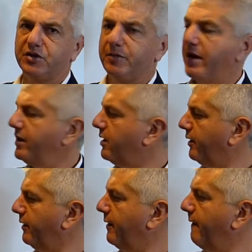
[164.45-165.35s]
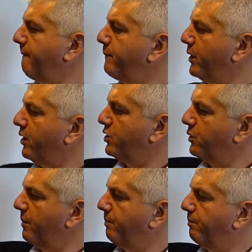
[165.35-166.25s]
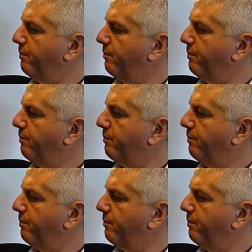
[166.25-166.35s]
dramatically because we're